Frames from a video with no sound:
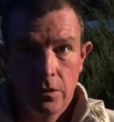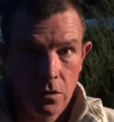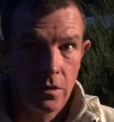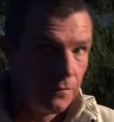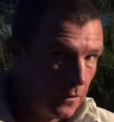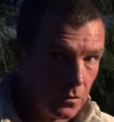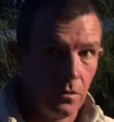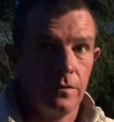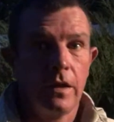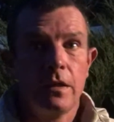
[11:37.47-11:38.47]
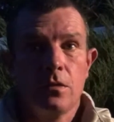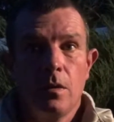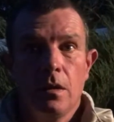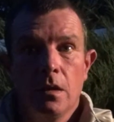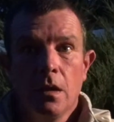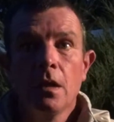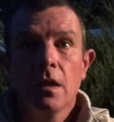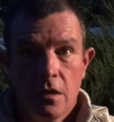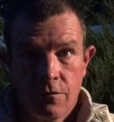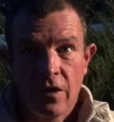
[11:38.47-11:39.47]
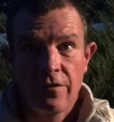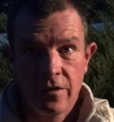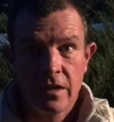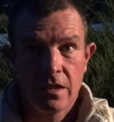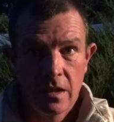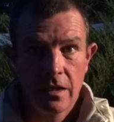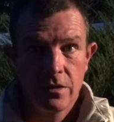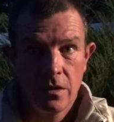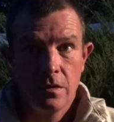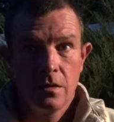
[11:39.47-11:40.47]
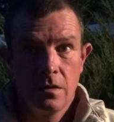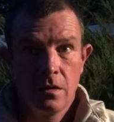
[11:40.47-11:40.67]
I took a photo of that as well. It's 500 kgs.